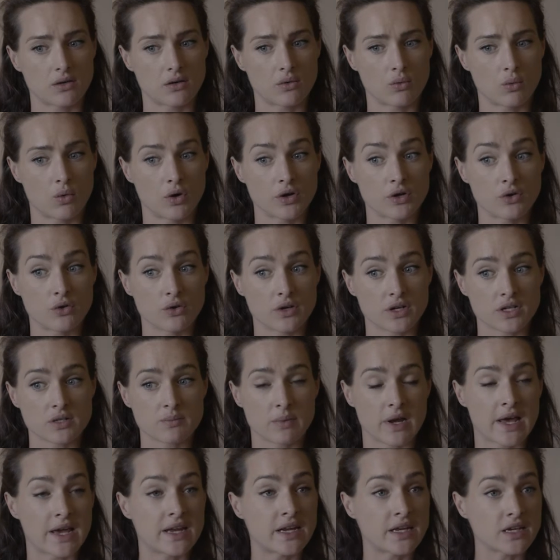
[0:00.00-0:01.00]
What you're
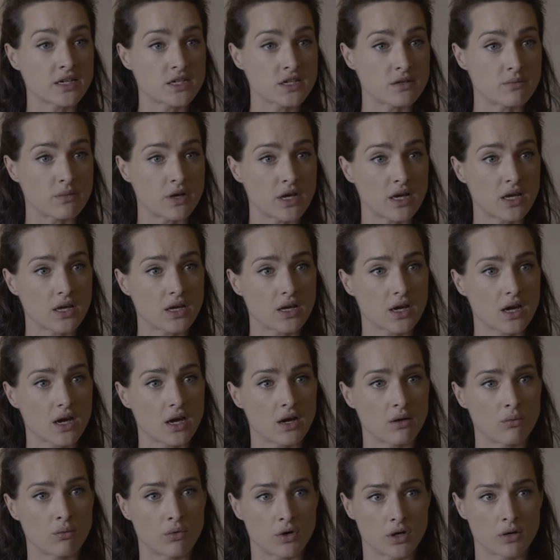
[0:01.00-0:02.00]
explaining to me,
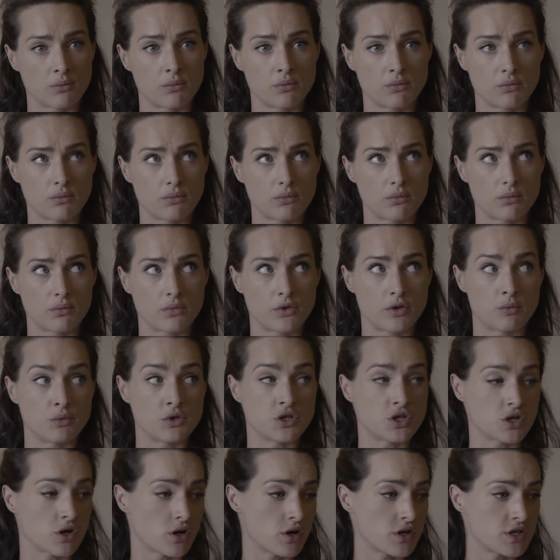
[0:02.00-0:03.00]
and what the
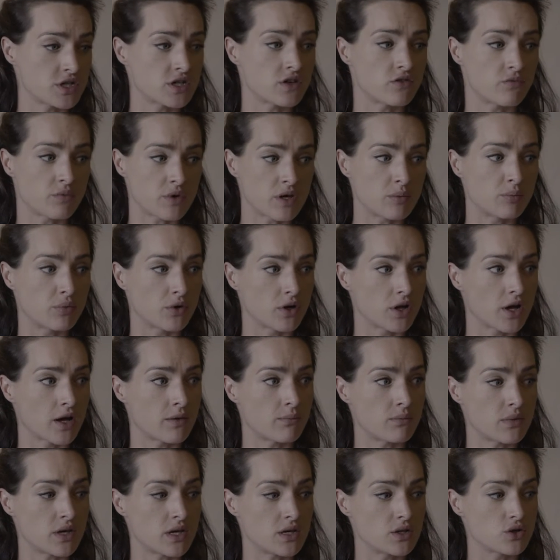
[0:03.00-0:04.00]
majority of people I
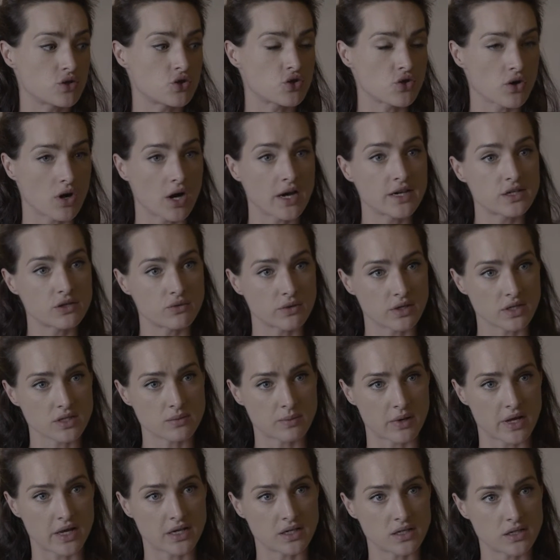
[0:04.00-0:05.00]
meet try to
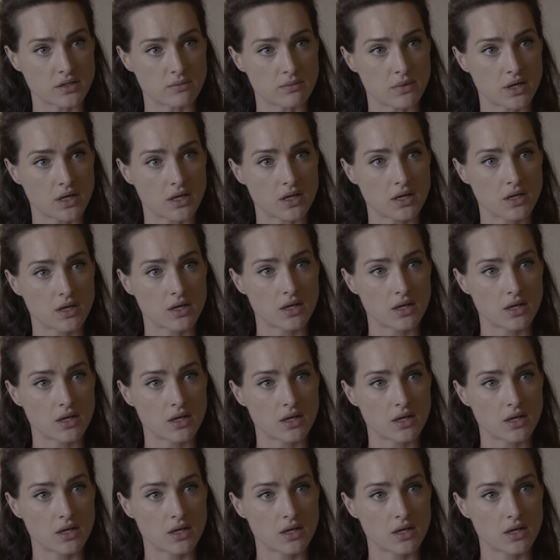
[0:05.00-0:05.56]
explain to me,